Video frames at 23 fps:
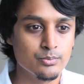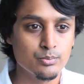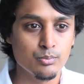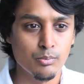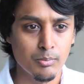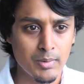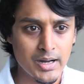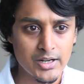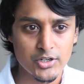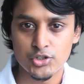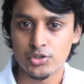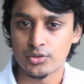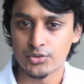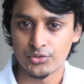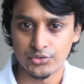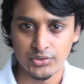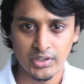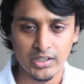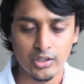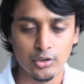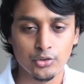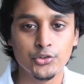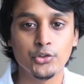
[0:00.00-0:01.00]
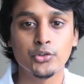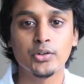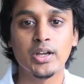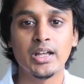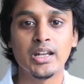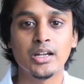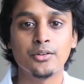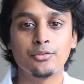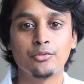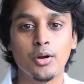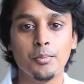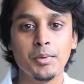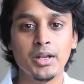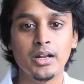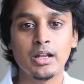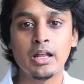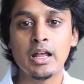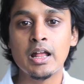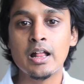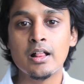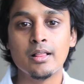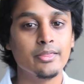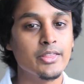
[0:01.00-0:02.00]
much sales you're getting from
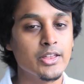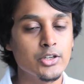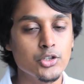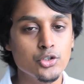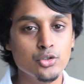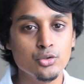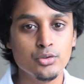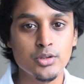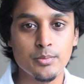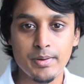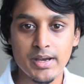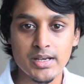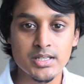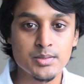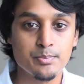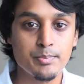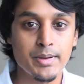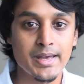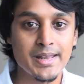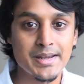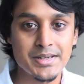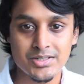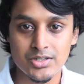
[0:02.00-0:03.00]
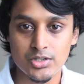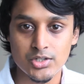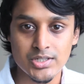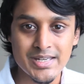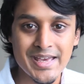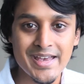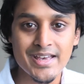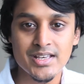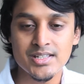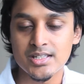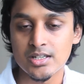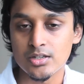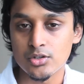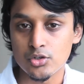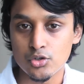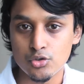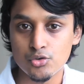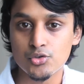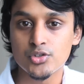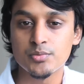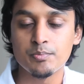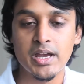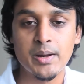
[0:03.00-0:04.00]
it, then the best bet is to test and
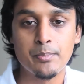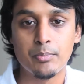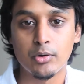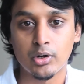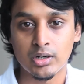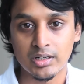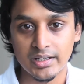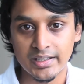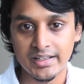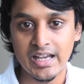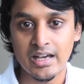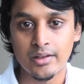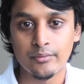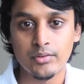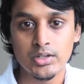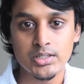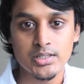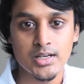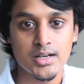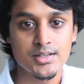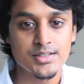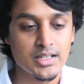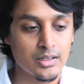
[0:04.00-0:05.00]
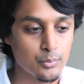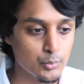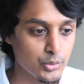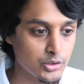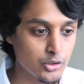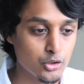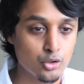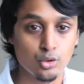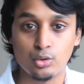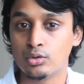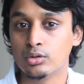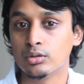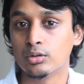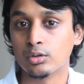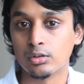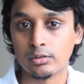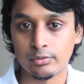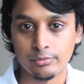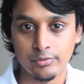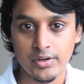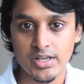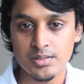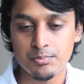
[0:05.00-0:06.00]
use pay-per-click advertising with Google or
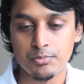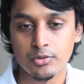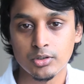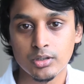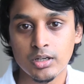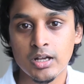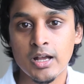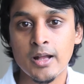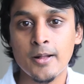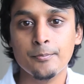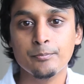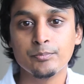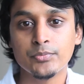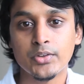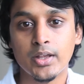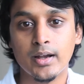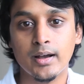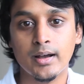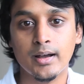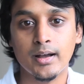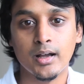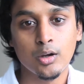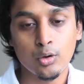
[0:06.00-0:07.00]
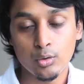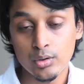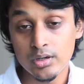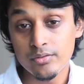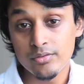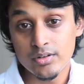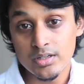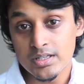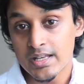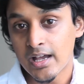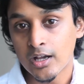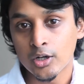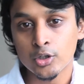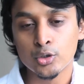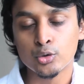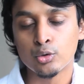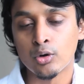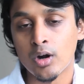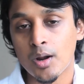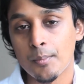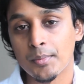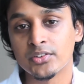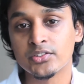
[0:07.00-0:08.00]
Facebook. Or even Yahoo
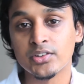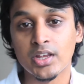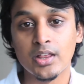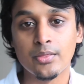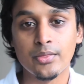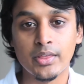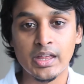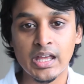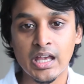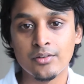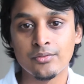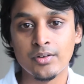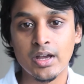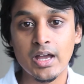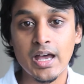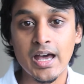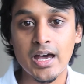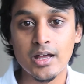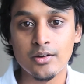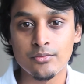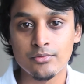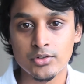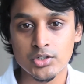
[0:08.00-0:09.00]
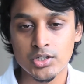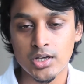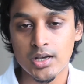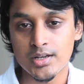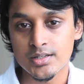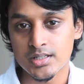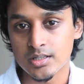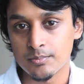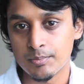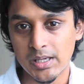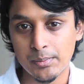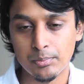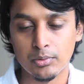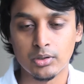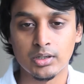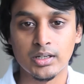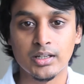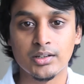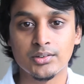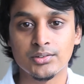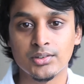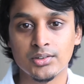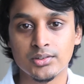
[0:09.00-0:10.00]
or MSN, they have advertising
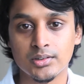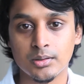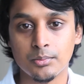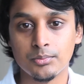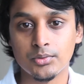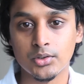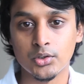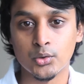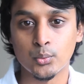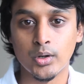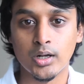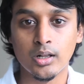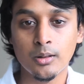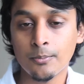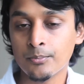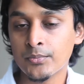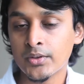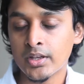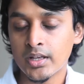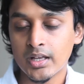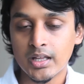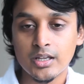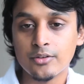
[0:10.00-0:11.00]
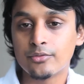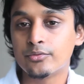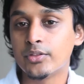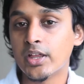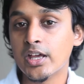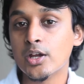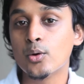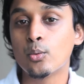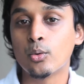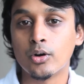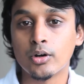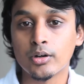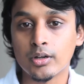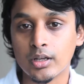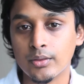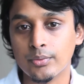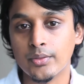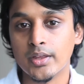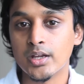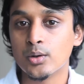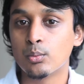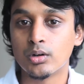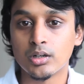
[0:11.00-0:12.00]
pay-per-click systems as well. And if they work
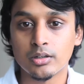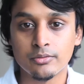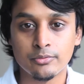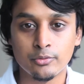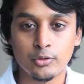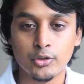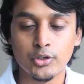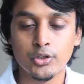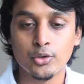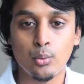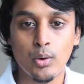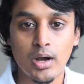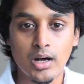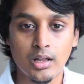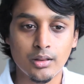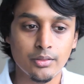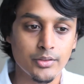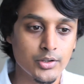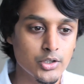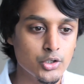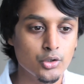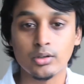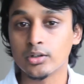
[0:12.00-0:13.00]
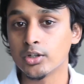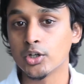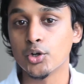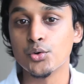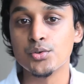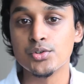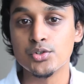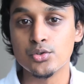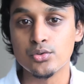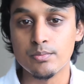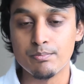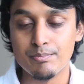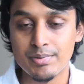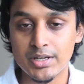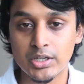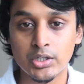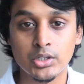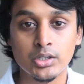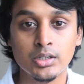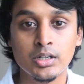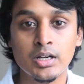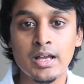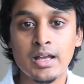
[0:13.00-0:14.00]
and they work for you well, then you can go do the
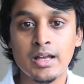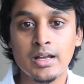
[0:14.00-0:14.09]
bigger